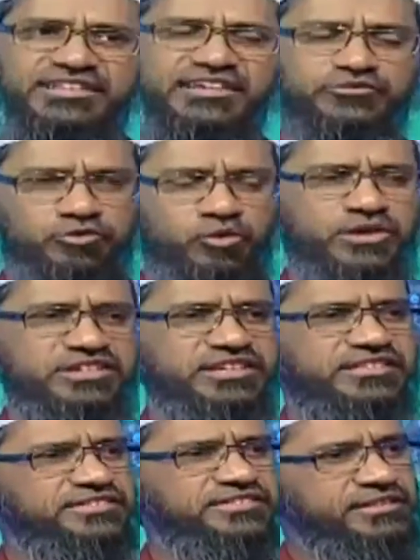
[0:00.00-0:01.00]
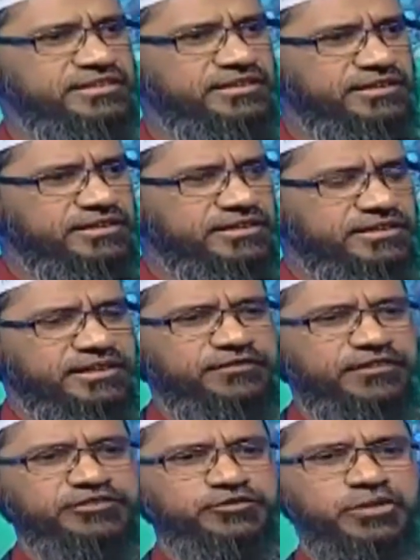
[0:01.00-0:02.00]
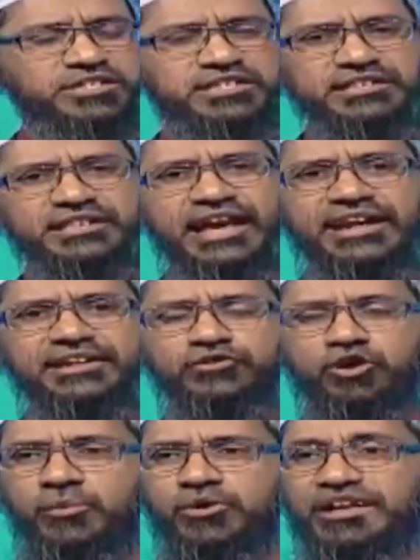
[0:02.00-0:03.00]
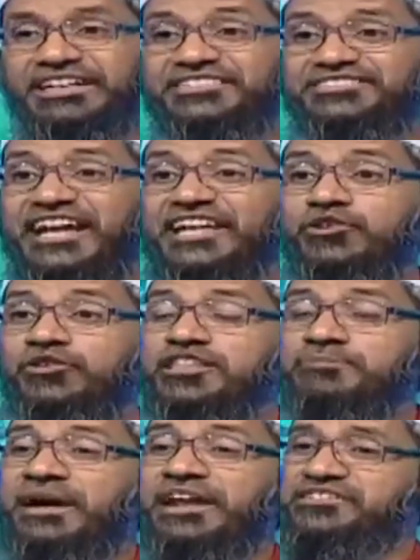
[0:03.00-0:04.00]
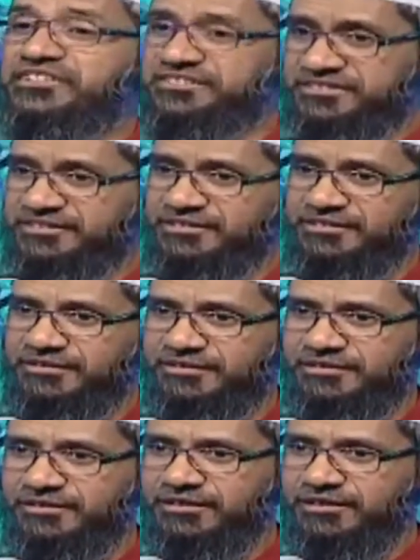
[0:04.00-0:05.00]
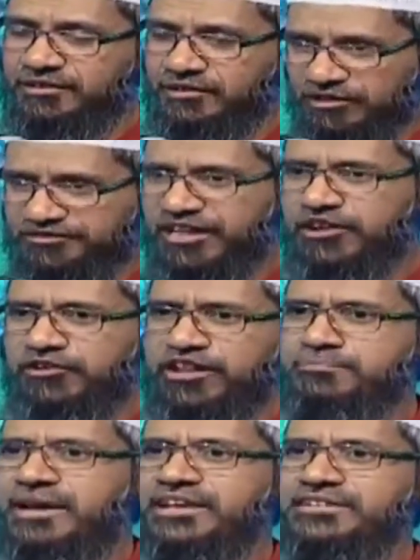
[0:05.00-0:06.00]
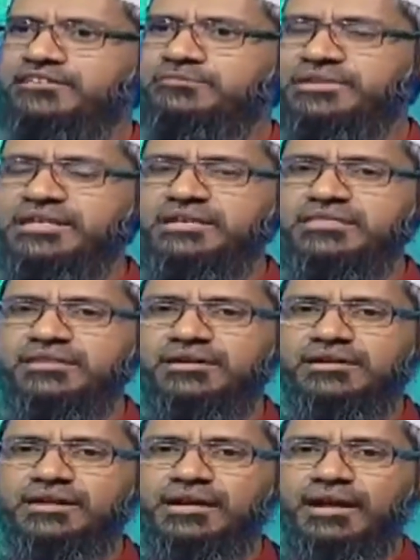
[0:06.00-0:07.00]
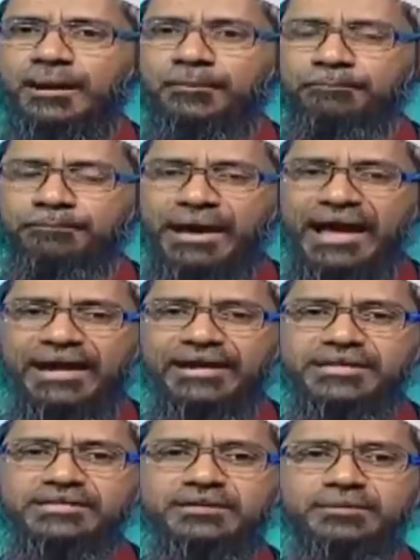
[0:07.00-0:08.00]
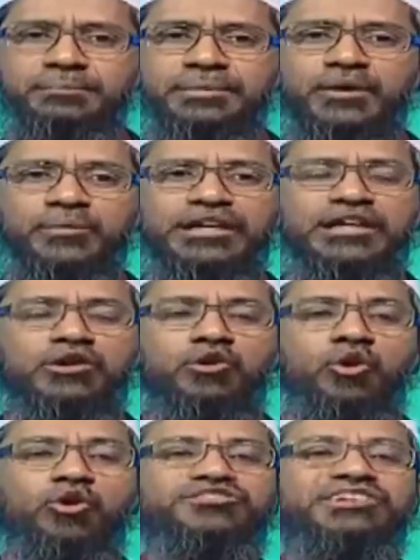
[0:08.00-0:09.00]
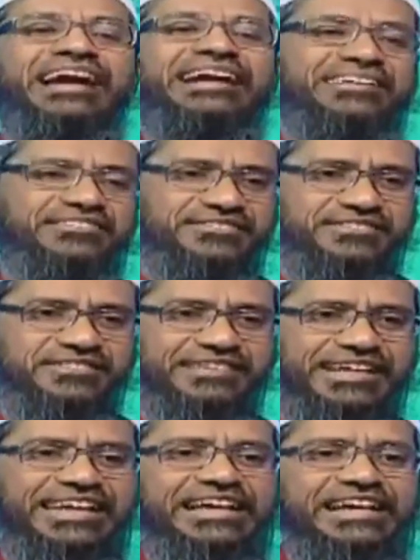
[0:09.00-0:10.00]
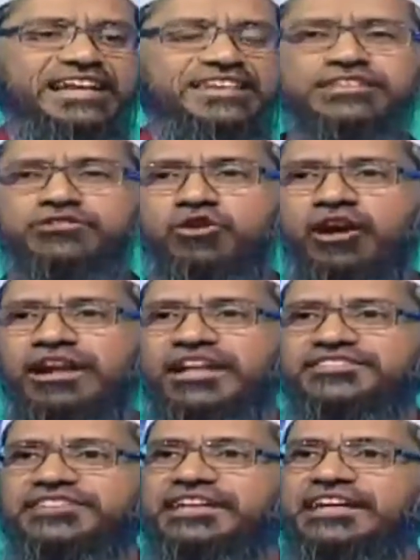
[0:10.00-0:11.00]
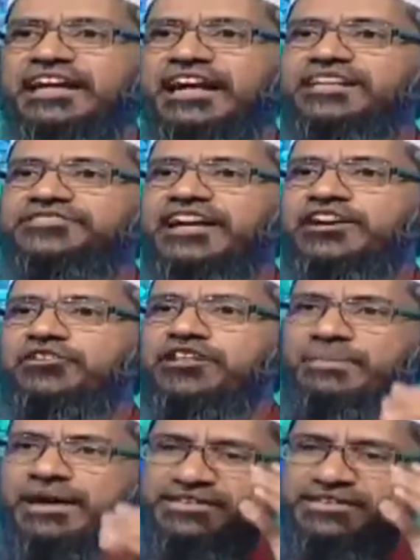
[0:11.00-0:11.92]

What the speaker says: brothers asked two questions. The first question that is talking about consanguineous marriages. Consanguineous marriages means marriage between close relatives. In English, it's called as consanguineous